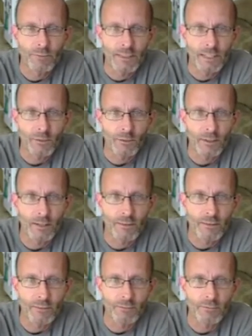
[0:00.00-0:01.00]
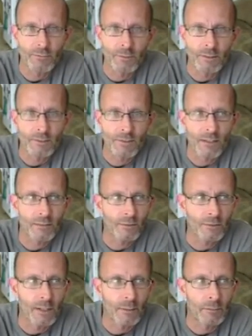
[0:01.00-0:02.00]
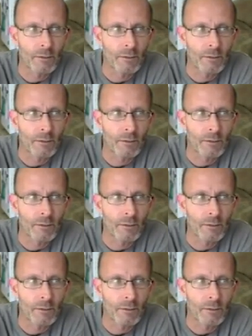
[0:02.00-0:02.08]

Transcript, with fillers: yeah, go down there, reach down and grab